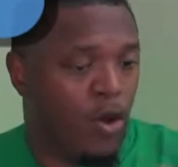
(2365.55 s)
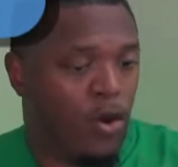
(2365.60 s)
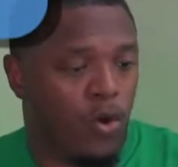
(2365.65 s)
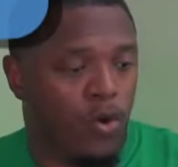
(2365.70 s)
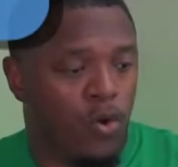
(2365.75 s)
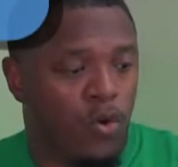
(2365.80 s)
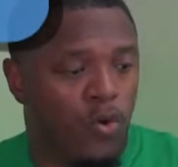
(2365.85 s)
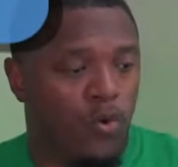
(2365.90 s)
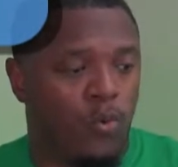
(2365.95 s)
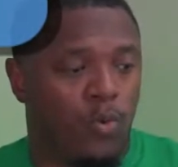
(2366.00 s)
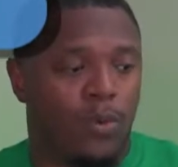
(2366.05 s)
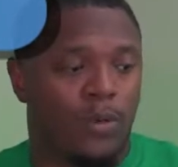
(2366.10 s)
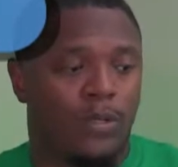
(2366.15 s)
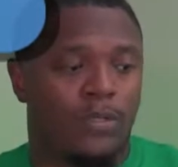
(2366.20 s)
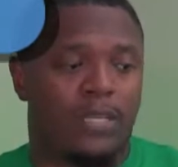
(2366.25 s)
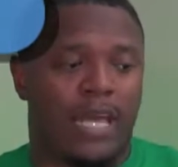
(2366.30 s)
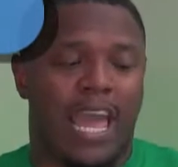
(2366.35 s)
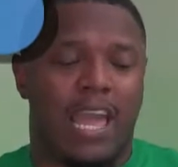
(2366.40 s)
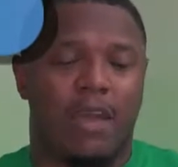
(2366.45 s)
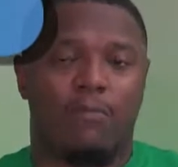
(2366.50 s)
who
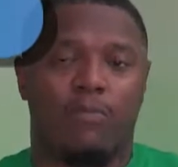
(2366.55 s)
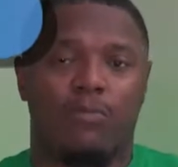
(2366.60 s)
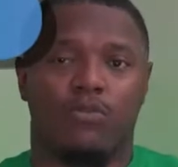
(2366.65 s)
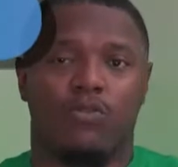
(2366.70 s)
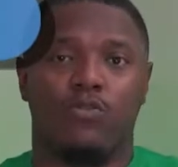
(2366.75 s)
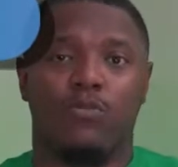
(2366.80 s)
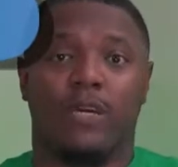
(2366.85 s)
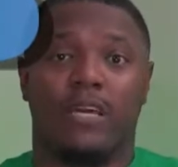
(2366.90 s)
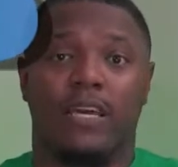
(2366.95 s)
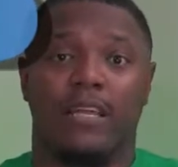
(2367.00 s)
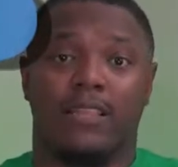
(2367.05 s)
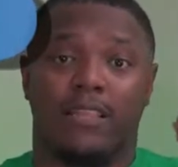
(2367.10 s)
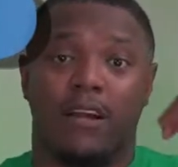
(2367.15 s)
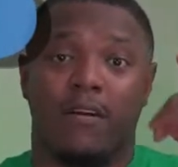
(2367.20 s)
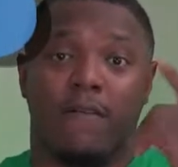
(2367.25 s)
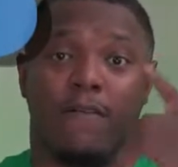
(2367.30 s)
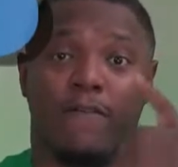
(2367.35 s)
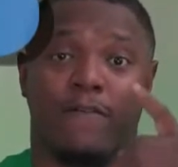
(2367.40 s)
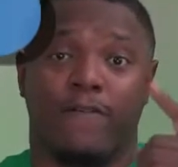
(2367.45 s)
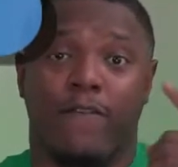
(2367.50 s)
was able to get
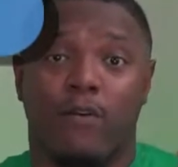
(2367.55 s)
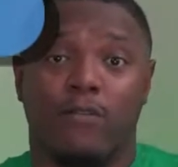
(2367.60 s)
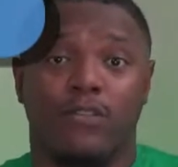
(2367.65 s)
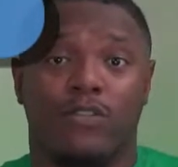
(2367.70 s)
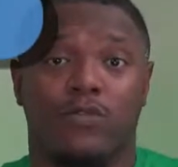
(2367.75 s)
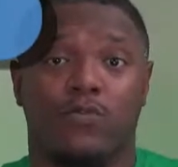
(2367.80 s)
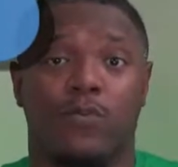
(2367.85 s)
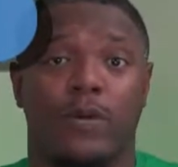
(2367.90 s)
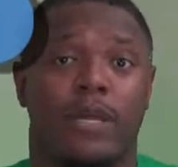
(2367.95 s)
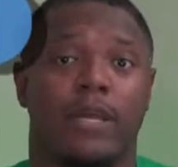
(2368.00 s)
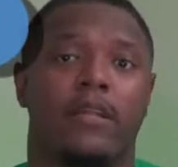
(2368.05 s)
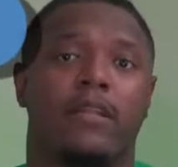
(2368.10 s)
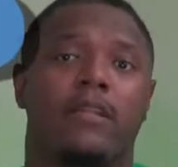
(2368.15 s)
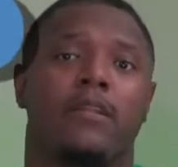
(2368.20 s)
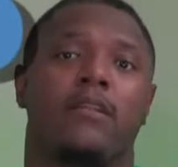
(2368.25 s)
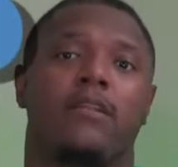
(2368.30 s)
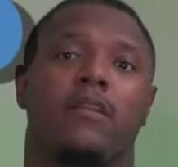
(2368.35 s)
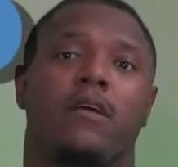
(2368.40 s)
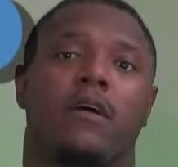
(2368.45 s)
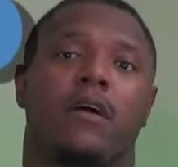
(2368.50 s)
their first win
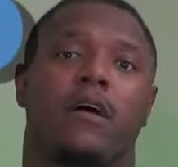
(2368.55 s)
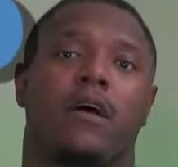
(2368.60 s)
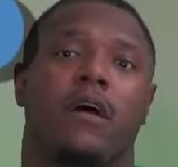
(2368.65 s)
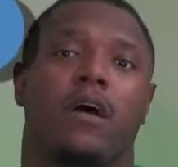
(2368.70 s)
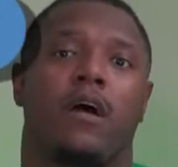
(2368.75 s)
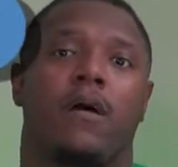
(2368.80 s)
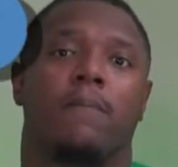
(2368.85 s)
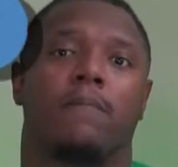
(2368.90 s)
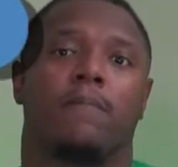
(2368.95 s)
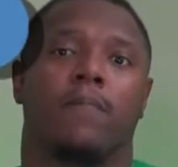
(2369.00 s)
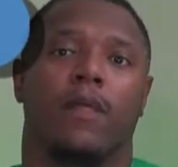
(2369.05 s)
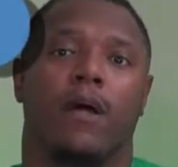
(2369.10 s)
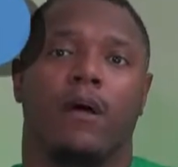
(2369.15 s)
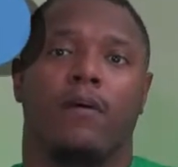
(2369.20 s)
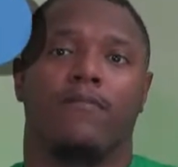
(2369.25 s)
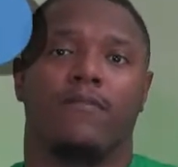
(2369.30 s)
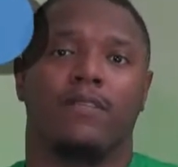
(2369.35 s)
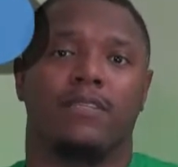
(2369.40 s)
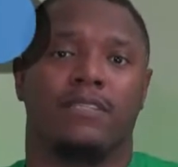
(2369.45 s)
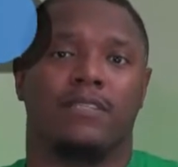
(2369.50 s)

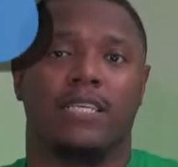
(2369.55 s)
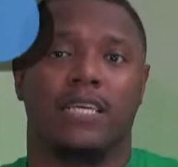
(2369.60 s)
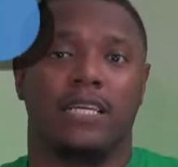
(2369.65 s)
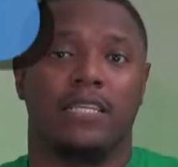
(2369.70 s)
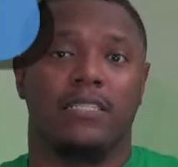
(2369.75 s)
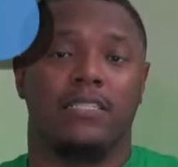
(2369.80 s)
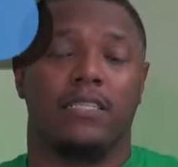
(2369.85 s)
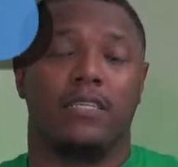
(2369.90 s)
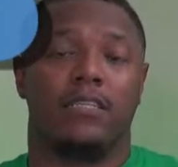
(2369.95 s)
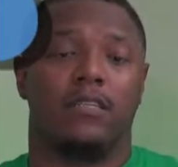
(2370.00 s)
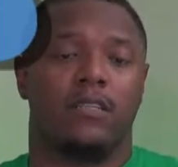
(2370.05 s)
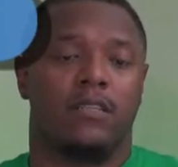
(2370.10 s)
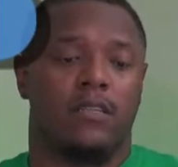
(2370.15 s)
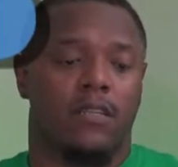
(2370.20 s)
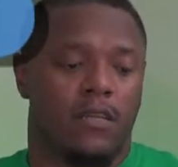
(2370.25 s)
of the season